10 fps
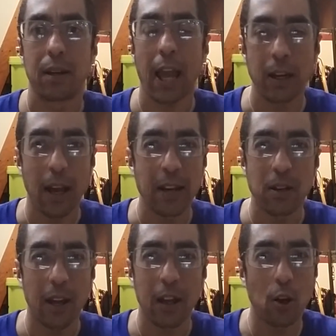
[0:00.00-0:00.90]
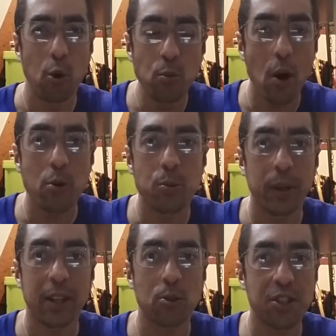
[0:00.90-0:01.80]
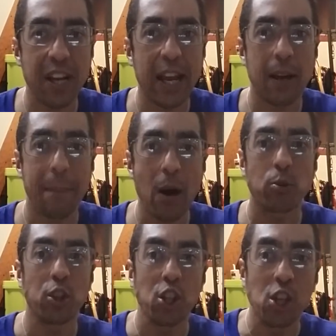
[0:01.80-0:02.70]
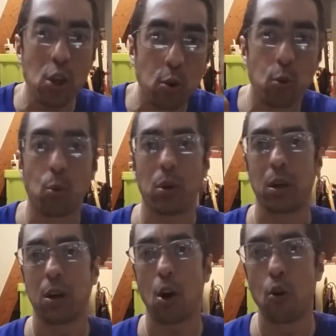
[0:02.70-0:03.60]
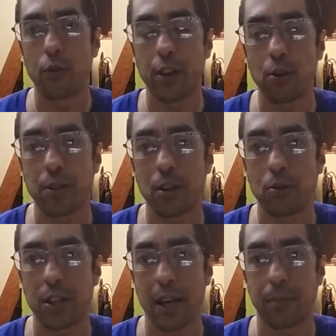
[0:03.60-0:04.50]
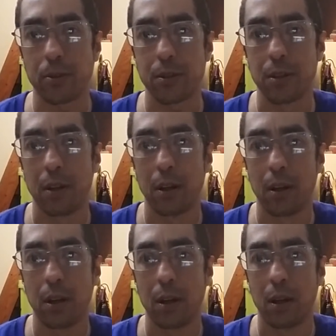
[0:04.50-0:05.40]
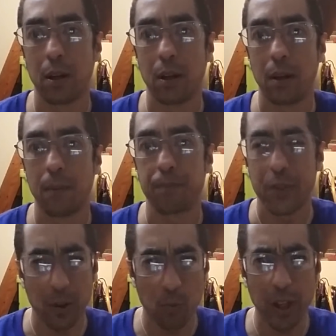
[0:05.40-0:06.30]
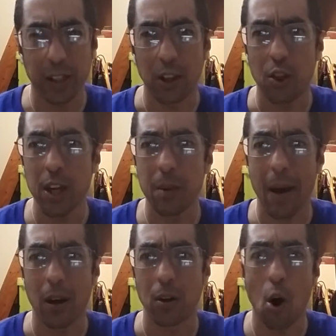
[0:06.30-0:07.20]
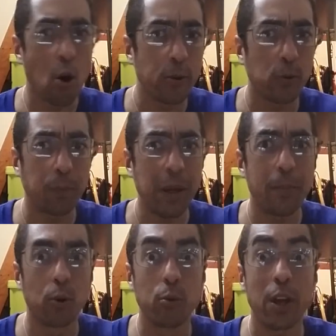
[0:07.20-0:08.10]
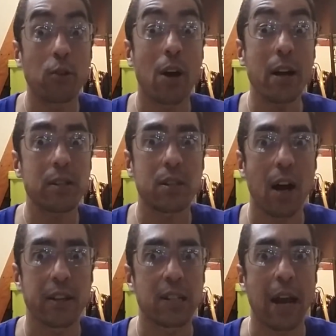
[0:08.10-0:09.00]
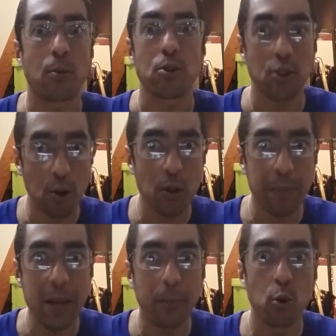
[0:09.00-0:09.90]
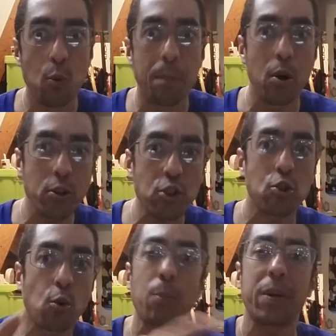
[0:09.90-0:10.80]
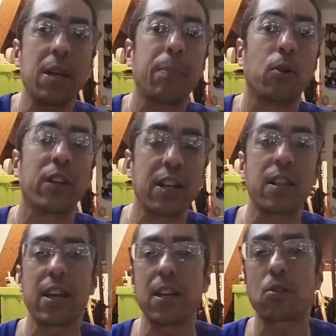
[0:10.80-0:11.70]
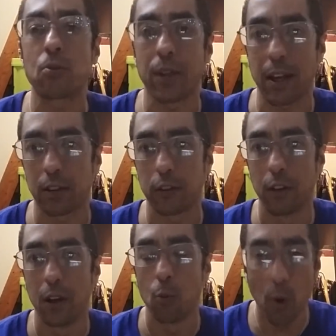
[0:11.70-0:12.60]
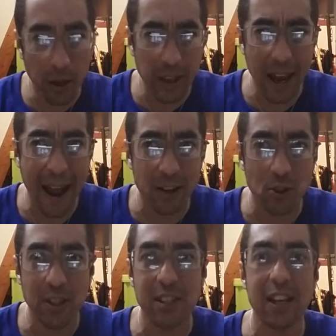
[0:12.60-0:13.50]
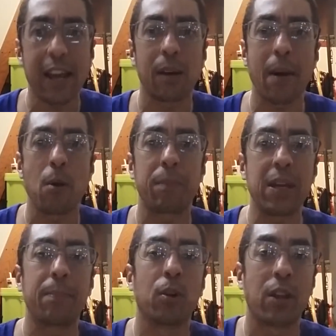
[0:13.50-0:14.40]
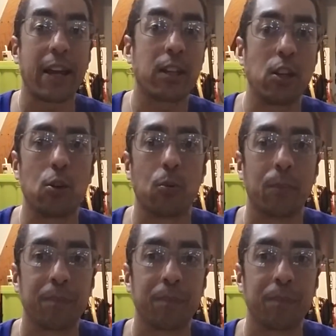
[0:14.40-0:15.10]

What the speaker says: And who knows what they're saying about you over their dinner tables. Do you really think about all those people who they're not Scots-Irish? They're the people who pushed your people into the hinterlands. What are they actually saying about people like you